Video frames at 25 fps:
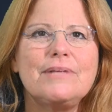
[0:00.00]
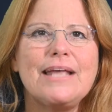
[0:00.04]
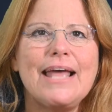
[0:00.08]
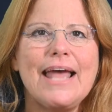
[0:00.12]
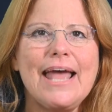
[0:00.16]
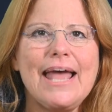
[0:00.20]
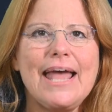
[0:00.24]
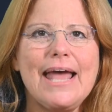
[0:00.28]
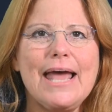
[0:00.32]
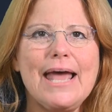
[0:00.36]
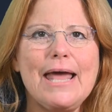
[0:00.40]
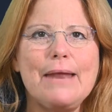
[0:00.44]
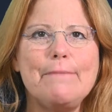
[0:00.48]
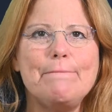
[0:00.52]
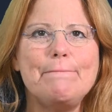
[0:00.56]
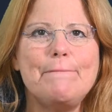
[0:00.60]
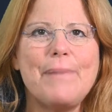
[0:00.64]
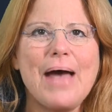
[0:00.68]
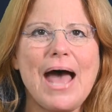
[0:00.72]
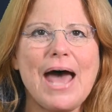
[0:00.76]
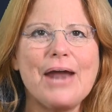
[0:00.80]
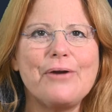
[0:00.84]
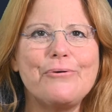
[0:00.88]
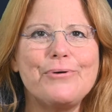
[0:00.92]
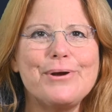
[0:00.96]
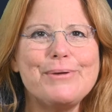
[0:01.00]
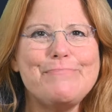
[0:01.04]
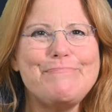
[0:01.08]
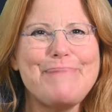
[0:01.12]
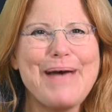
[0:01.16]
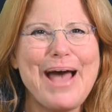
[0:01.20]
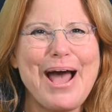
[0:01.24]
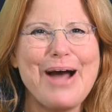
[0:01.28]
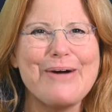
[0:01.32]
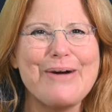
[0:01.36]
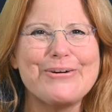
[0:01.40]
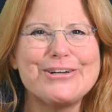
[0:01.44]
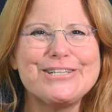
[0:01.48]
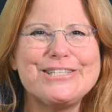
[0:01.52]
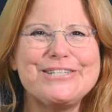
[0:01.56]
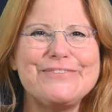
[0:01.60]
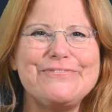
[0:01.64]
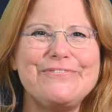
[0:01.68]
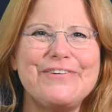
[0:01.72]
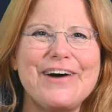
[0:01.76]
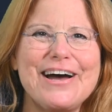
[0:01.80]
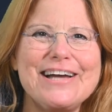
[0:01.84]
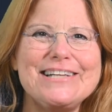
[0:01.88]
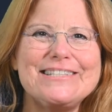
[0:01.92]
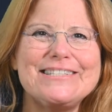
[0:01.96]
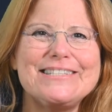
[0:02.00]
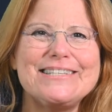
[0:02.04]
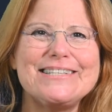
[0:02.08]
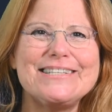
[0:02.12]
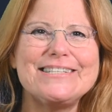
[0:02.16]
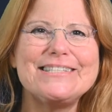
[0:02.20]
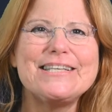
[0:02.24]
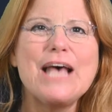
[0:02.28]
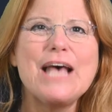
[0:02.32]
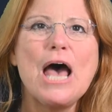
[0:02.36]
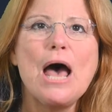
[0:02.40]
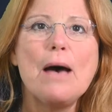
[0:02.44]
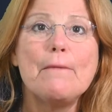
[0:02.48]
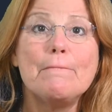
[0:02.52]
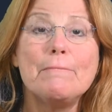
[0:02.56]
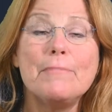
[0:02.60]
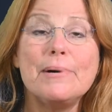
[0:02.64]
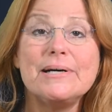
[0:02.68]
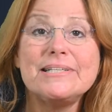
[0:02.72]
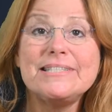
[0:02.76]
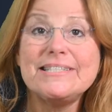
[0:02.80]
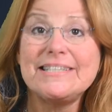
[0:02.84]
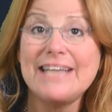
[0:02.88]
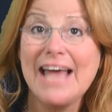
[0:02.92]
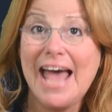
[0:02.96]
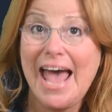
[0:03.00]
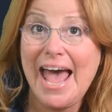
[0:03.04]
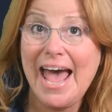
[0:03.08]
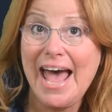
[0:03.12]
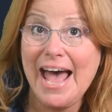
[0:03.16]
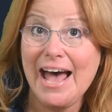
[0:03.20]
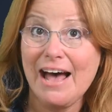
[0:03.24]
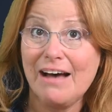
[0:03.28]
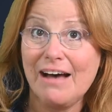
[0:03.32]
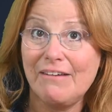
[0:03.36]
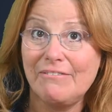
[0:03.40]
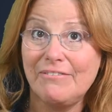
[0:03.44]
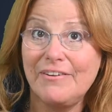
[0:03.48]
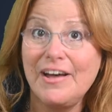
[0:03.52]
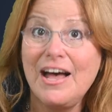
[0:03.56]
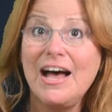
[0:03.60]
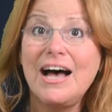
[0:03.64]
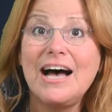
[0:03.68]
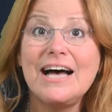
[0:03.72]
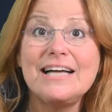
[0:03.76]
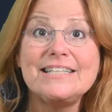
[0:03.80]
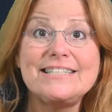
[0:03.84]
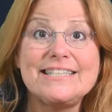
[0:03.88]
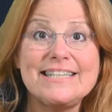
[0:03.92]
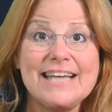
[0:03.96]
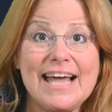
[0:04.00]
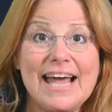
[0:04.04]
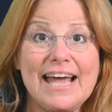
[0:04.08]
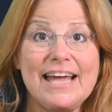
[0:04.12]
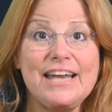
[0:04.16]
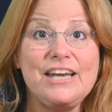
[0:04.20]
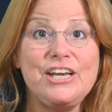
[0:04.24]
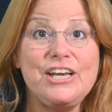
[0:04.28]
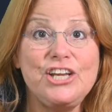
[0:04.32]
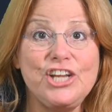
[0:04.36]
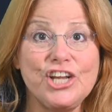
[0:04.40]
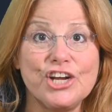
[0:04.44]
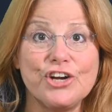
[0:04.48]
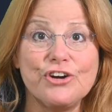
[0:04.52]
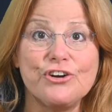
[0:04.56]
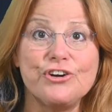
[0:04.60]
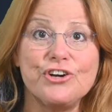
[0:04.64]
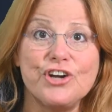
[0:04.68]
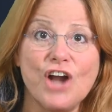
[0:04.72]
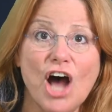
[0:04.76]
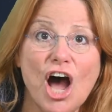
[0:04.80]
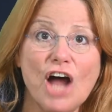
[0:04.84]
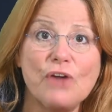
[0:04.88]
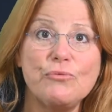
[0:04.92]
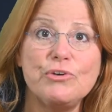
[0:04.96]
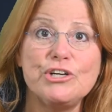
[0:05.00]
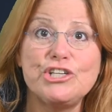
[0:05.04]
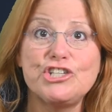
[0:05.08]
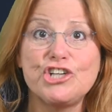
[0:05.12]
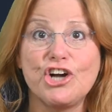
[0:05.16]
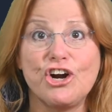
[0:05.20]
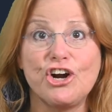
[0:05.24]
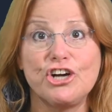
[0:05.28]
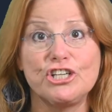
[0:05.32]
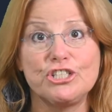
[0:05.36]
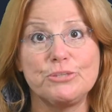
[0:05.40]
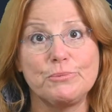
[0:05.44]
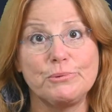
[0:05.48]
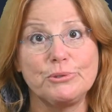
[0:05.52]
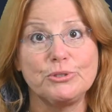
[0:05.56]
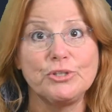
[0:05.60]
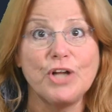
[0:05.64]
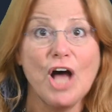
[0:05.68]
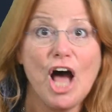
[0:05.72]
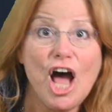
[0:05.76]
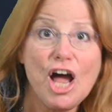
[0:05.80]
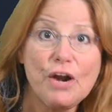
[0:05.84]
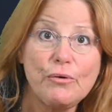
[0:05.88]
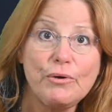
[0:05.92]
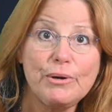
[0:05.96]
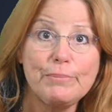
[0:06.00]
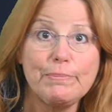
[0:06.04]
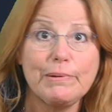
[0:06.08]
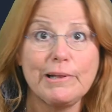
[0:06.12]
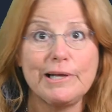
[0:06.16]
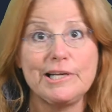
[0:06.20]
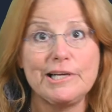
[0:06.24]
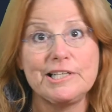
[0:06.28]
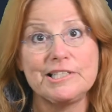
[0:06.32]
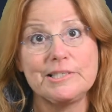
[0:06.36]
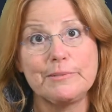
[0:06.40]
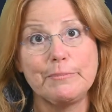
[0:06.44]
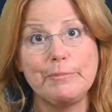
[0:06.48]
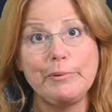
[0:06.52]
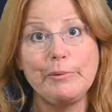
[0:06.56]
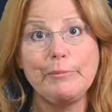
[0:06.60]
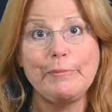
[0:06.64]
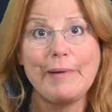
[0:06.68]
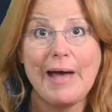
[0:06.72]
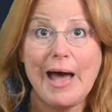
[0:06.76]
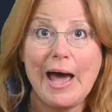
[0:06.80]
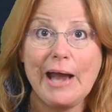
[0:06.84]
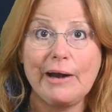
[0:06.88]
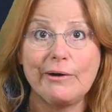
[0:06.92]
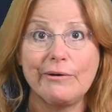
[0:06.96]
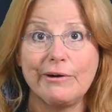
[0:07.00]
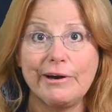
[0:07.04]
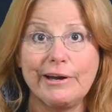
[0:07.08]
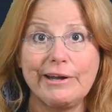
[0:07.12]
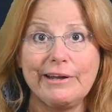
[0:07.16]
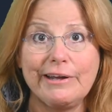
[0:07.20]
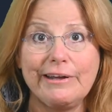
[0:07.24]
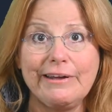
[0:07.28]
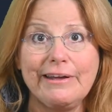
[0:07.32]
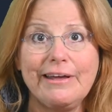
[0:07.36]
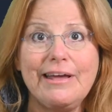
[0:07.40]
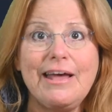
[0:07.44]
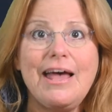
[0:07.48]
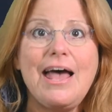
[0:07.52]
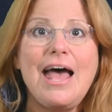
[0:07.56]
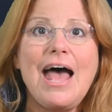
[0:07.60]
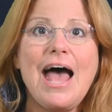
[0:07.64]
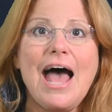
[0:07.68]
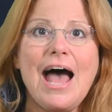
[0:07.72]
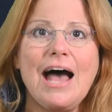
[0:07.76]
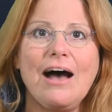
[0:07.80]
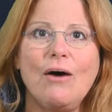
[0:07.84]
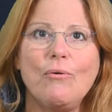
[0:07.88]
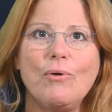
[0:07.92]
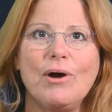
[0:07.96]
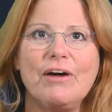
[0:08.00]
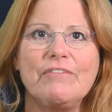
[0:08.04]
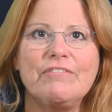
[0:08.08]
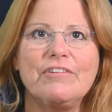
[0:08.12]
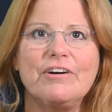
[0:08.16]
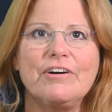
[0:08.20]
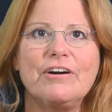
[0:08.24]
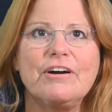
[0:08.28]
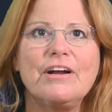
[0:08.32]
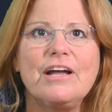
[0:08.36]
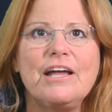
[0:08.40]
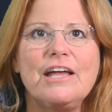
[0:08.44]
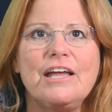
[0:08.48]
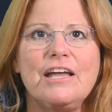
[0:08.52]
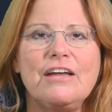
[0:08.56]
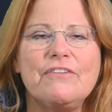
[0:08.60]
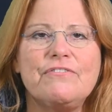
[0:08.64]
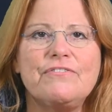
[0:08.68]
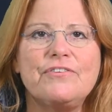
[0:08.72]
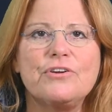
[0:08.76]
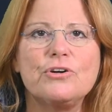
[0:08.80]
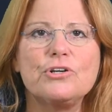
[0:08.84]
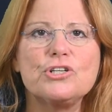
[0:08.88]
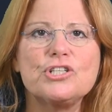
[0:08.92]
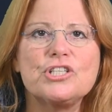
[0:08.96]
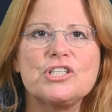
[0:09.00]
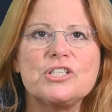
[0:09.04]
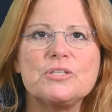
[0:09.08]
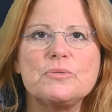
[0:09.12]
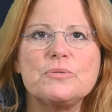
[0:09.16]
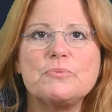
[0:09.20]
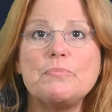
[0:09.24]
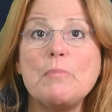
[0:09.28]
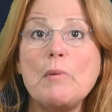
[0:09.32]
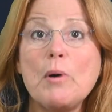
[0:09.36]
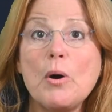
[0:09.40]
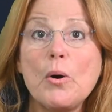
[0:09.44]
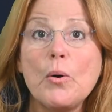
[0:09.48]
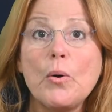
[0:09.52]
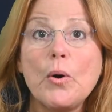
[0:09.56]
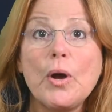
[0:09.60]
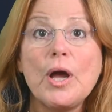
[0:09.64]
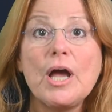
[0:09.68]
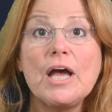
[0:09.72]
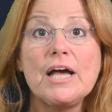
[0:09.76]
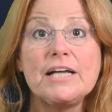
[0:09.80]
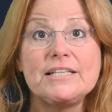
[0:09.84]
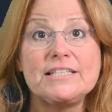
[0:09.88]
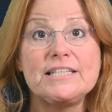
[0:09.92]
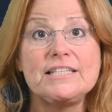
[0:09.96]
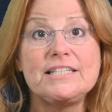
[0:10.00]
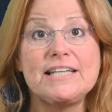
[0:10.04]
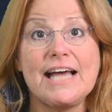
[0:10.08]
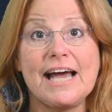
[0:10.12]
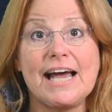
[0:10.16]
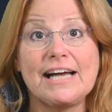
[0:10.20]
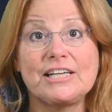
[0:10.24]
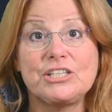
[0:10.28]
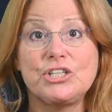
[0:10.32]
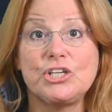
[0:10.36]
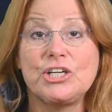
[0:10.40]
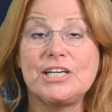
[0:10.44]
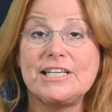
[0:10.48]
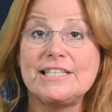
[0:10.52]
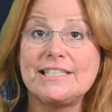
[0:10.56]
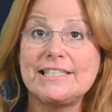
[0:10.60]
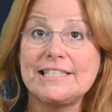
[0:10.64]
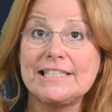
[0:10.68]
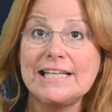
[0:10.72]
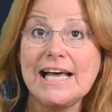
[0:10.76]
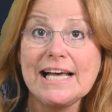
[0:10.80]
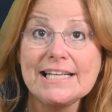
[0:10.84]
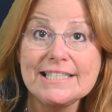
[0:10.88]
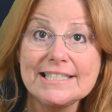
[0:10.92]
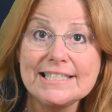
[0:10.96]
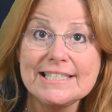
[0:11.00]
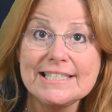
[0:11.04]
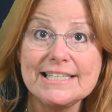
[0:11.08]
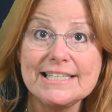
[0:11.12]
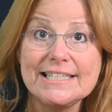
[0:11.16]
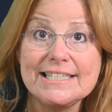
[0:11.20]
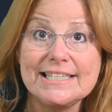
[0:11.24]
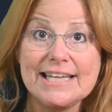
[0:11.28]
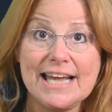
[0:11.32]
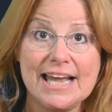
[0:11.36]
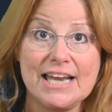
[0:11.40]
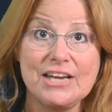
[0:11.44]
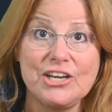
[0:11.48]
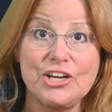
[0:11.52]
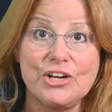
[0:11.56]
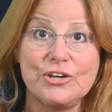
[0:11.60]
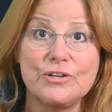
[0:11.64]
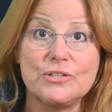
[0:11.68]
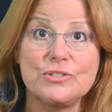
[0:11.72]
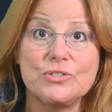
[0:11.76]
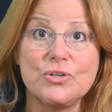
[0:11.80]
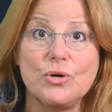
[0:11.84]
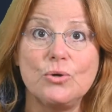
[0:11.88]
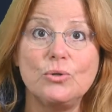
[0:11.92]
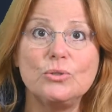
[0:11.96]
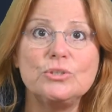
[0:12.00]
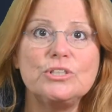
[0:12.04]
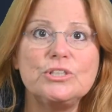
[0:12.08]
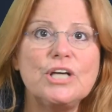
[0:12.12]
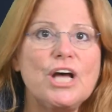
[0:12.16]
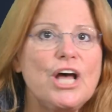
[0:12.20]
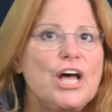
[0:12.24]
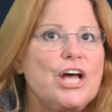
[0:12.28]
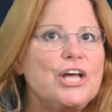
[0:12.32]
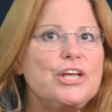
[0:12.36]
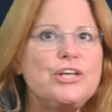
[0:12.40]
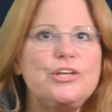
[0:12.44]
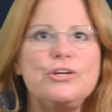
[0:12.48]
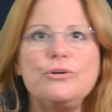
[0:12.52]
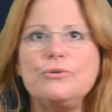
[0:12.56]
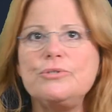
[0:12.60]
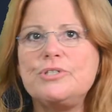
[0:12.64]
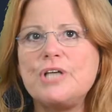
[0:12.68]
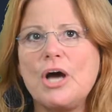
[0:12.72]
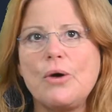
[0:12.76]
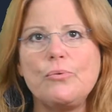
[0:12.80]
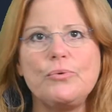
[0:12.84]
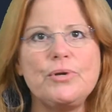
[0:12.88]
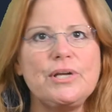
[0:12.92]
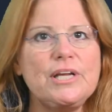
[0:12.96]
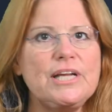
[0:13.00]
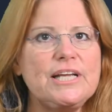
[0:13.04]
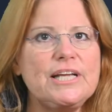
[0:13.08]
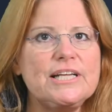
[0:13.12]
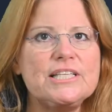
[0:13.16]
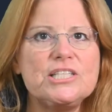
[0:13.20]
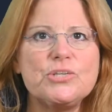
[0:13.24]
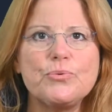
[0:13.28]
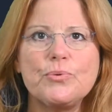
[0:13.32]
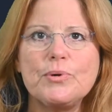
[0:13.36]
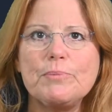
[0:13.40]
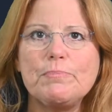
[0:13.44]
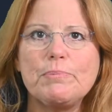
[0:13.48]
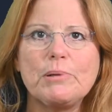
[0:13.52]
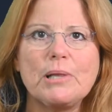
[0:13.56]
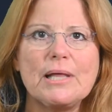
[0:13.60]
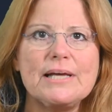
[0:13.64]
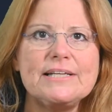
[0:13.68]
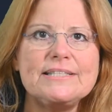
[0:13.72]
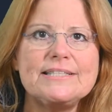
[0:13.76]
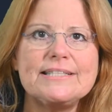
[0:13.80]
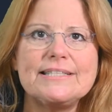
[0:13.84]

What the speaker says: And battery-powered devices must have a 10-year non-rechargeable, non-replaceable battery. However, if your smoke detector is less 10 years old, you don't need to replace